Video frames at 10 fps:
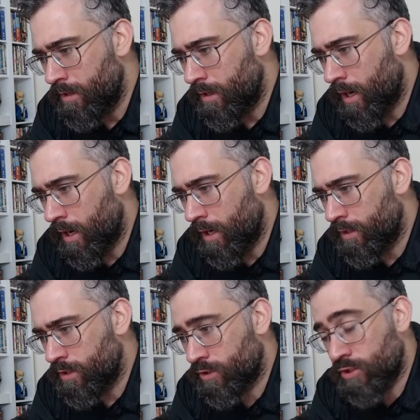
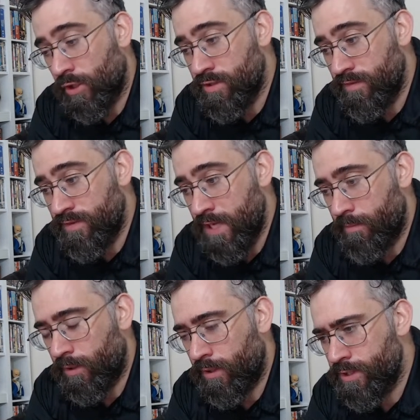exclusive set,
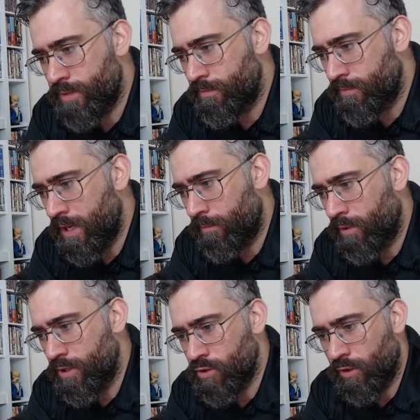because yeah, I'm
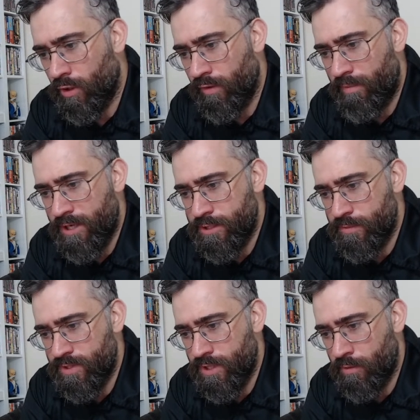pretty sure a lot of the places
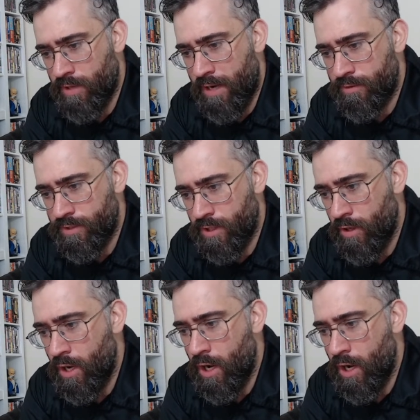were sold out, so